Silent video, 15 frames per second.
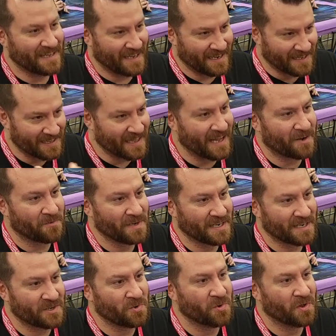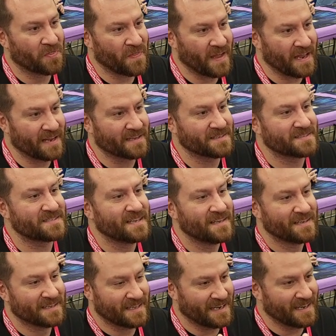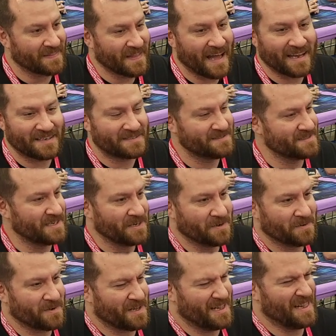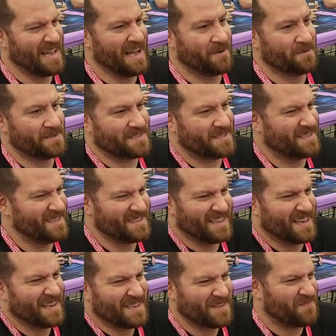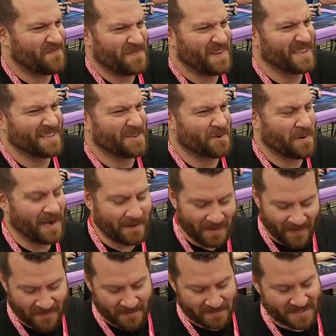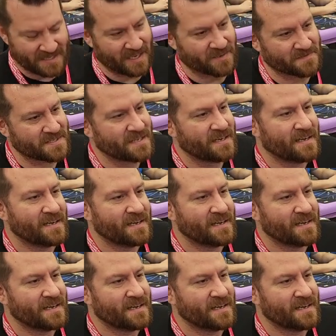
Getting a lot of really cool things, getting that, clout and like feeling great about themselves.